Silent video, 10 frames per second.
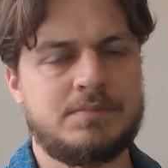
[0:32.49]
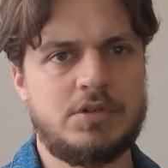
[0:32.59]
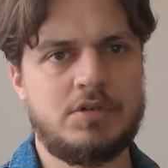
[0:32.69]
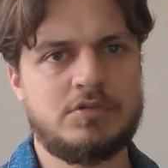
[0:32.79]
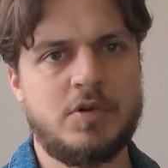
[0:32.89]

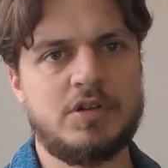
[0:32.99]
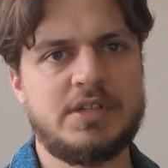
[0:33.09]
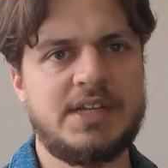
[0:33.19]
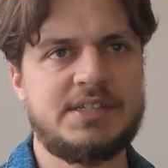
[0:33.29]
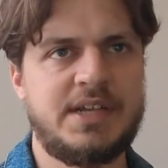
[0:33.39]
So throughout
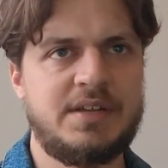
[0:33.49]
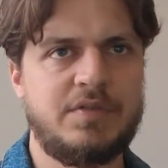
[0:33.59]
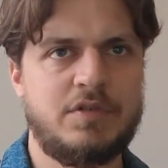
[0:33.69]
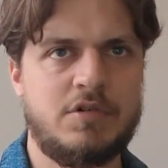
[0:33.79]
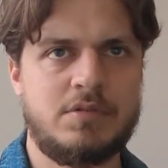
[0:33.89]

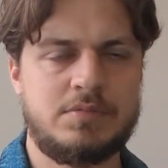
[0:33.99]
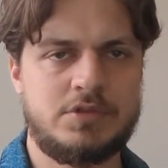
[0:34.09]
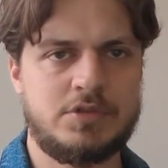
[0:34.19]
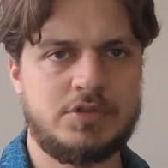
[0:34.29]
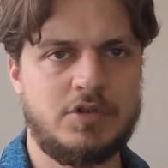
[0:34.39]
1984,
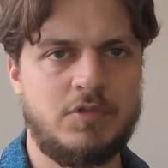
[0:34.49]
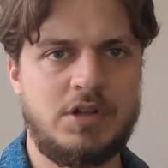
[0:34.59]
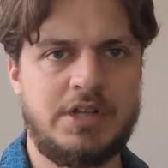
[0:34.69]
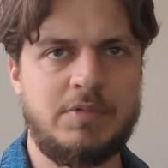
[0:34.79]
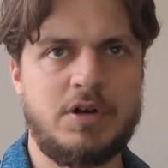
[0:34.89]
George
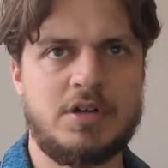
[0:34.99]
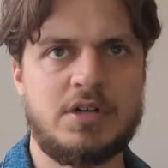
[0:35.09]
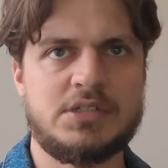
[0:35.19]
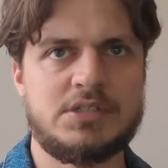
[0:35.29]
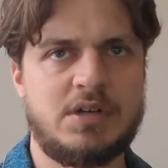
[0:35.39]
Orwell, he warned
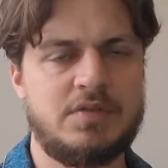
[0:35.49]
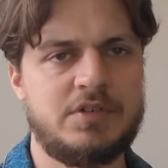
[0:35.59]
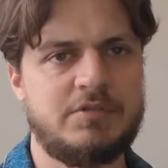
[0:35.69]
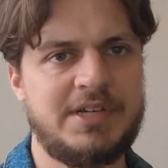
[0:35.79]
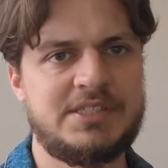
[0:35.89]
us of
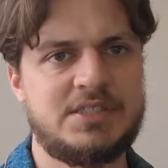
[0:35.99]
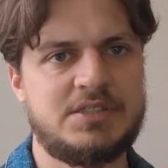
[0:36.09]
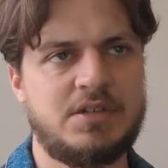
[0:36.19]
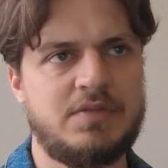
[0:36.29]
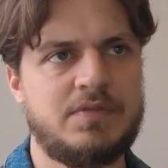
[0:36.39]
the
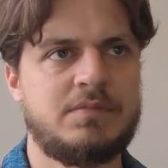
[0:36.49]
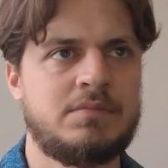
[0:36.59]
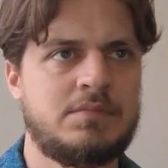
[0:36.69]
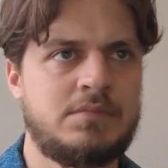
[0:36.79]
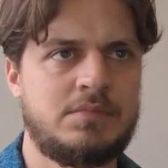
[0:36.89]
risks of
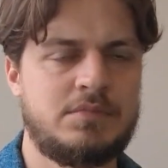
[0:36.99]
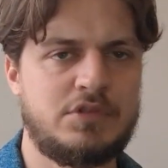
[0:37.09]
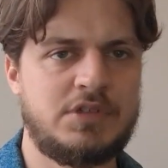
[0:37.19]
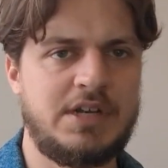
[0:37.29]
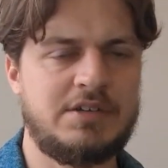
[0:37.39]

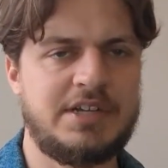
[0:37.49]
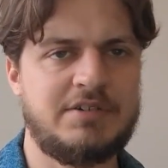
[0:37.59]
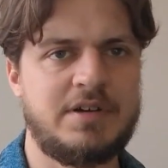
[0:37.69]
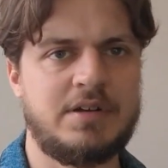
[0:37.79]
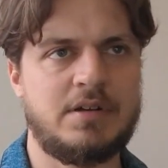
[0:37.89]

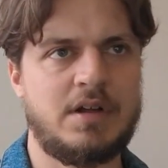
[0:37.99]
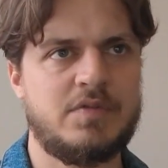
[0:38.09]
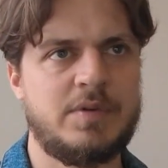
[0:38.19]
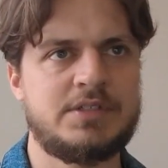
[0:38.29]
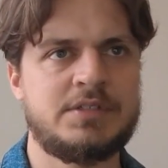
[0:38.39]
totalitarian
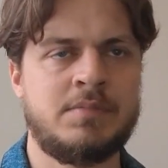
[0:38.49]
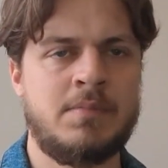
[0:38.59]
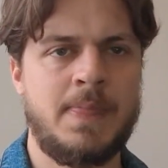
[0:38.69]
governments,